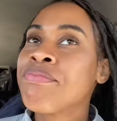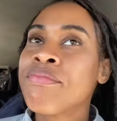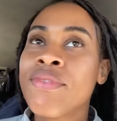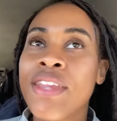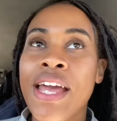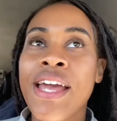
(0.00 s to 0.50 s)

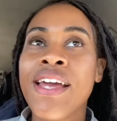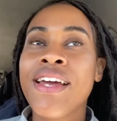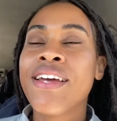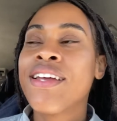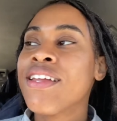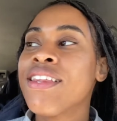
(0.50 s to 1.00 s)
Thank
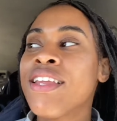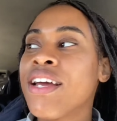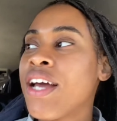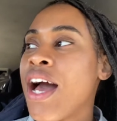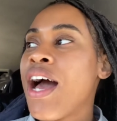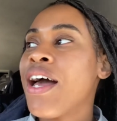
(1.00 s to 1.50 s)
the
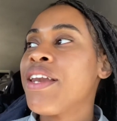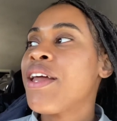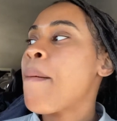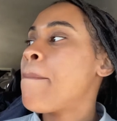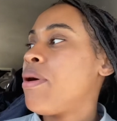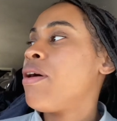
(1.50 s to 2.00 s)
God
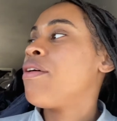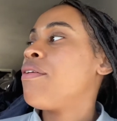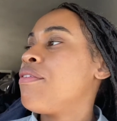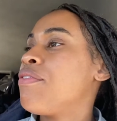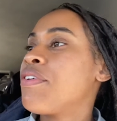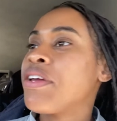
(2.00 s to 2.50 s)

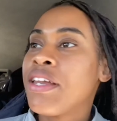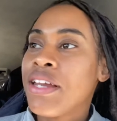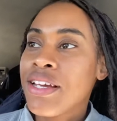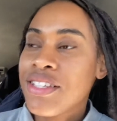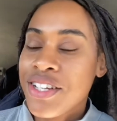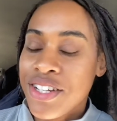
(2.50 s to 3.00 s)
above for getting
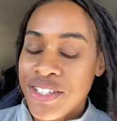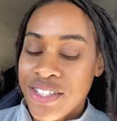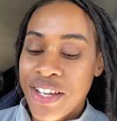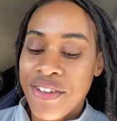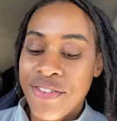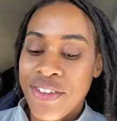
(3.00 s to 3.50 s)
us here
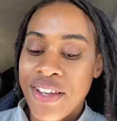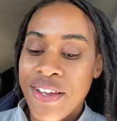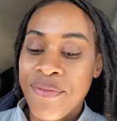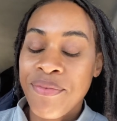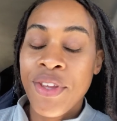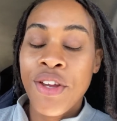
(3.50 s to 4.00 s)
safely,
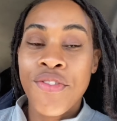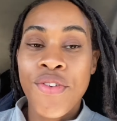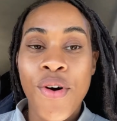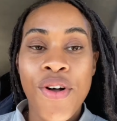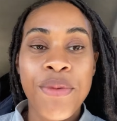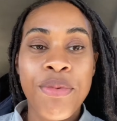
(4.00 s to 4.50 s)
for
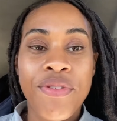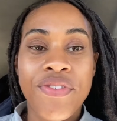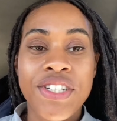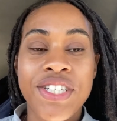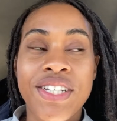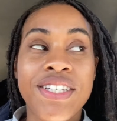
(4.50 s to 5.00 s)
all the
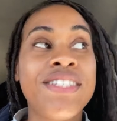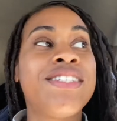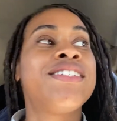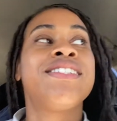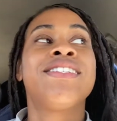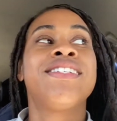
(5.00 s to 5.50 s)
provisions.